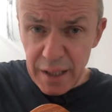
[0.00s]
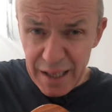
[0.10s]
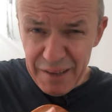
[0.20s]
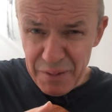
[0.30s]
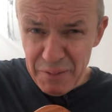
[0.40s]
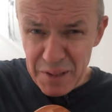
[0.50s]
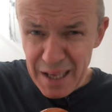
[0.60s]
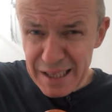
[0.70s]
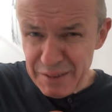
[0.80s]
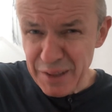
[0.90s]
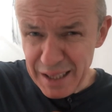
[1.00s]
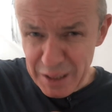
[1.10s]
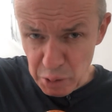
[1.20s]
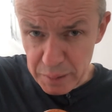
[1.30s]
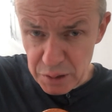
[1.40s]
If even that is a
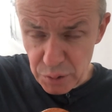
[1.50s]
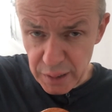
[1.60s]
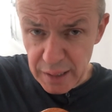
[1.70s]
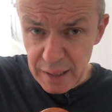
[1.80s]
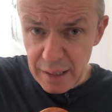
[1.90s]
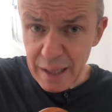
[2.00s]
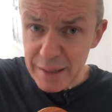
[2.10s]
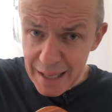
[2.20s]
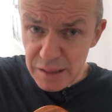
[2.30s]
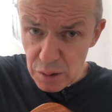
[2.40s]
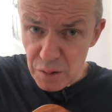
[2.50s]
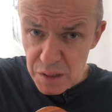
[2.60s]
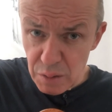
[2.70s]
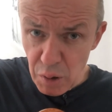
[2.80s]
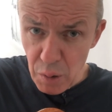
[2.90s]
little bit tricky, and that's
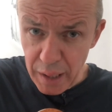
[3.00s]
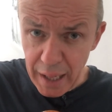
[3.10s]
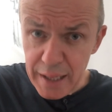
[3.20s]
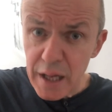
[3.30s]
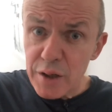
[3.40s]
also okay,